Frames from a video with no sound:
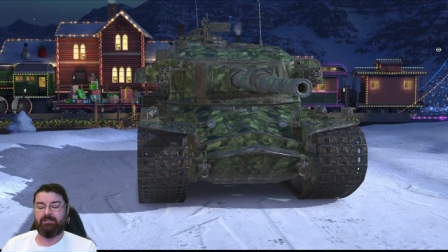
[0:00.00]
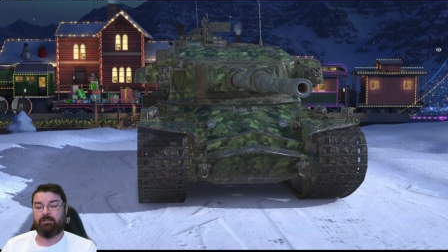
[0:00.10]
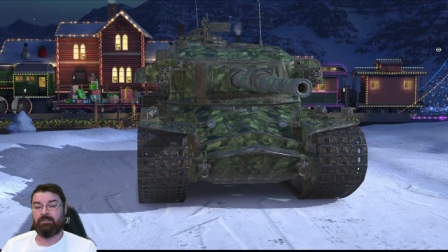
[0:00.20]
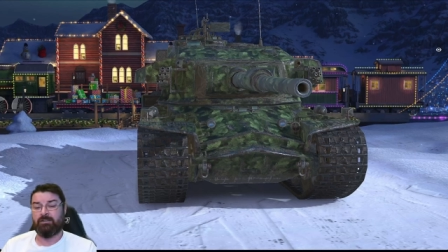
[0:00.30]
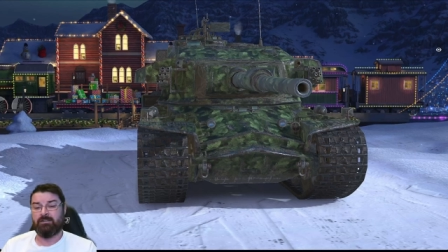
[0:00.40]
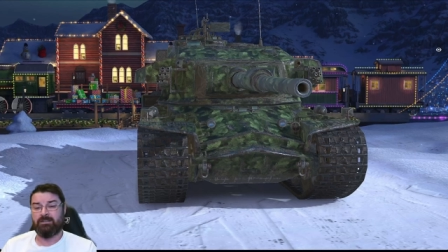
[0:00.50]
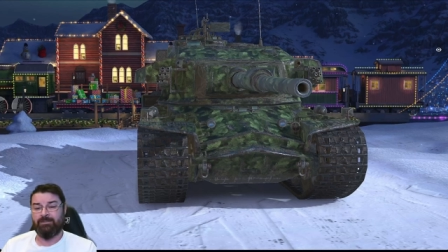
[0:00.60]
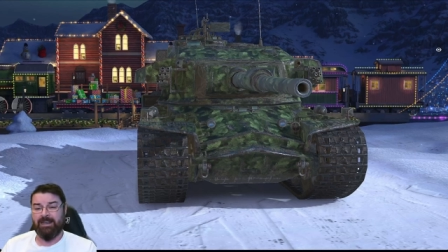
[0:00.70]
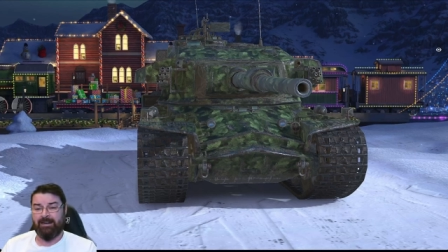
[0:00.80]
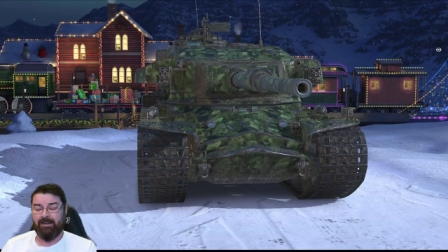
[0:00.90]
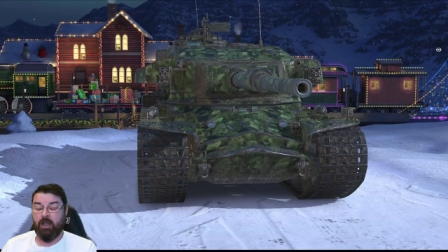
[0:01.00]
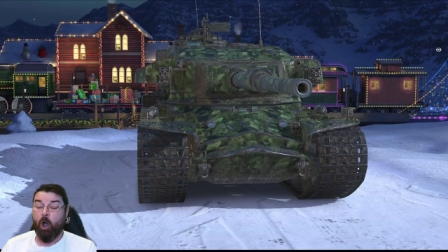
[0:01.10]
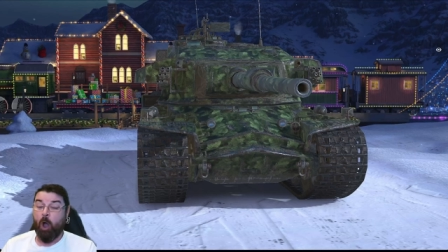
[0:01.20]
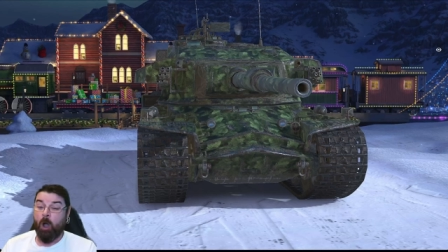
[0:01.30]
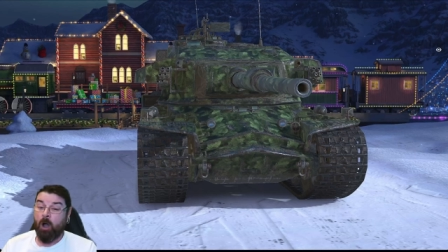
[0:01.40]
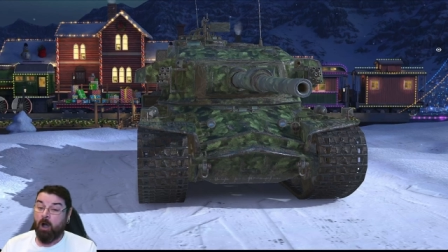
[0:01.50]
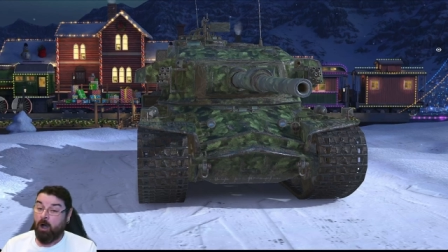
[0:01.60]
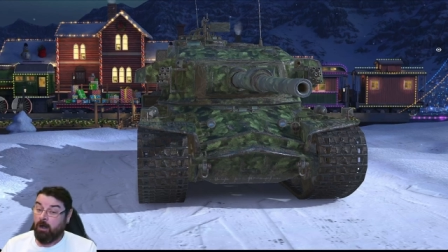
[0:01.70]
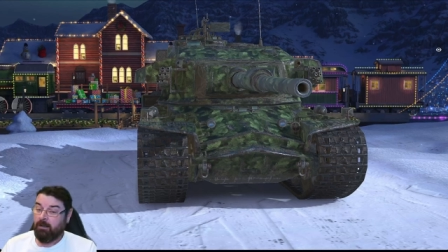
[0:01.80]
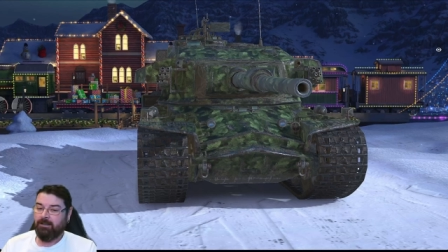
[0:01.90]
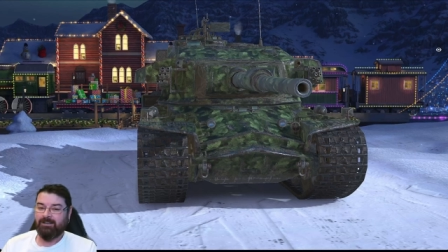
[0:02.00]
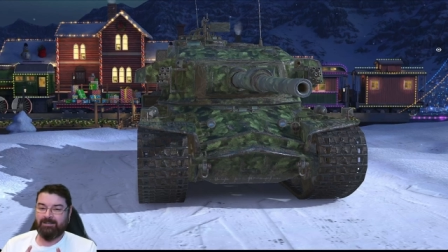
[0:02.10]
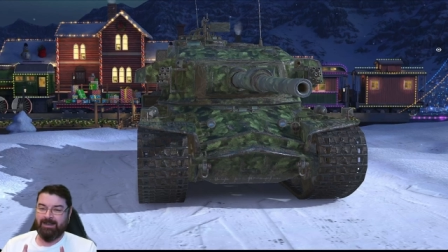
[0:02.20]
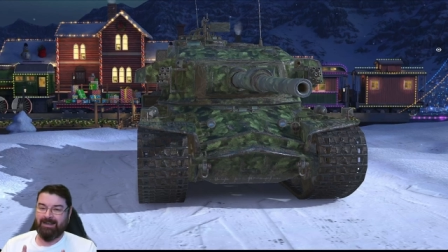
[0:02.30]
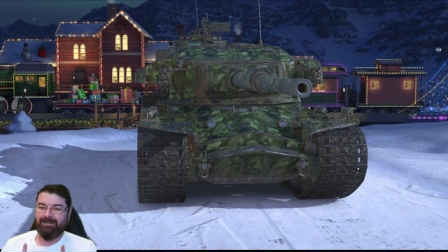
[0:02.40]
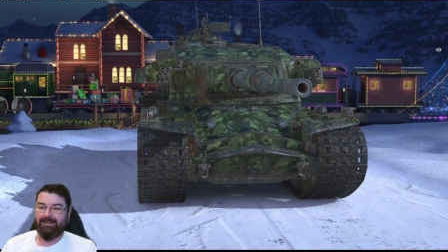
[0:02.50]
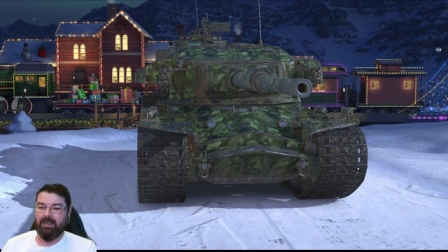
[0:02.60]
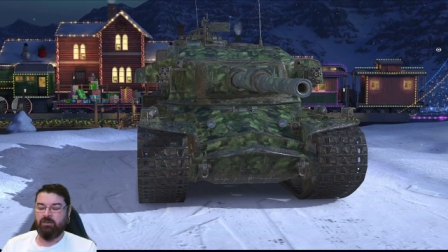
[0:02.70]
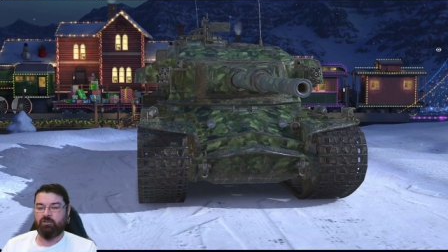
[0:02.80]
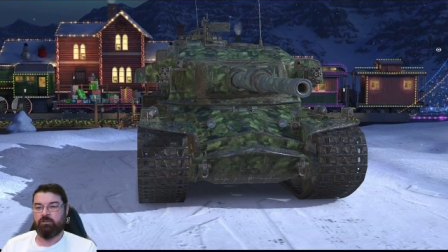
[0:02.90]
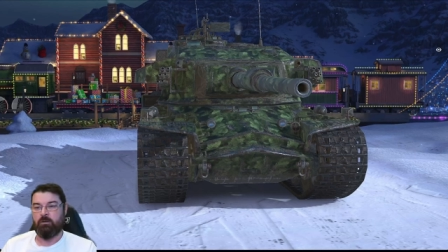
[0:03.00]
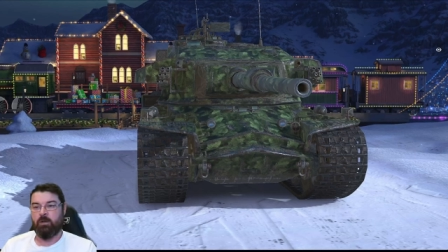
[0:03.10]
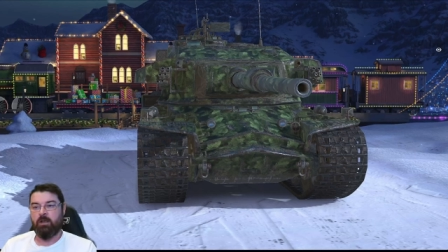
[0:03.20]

so the chances of getting it are stacked against you.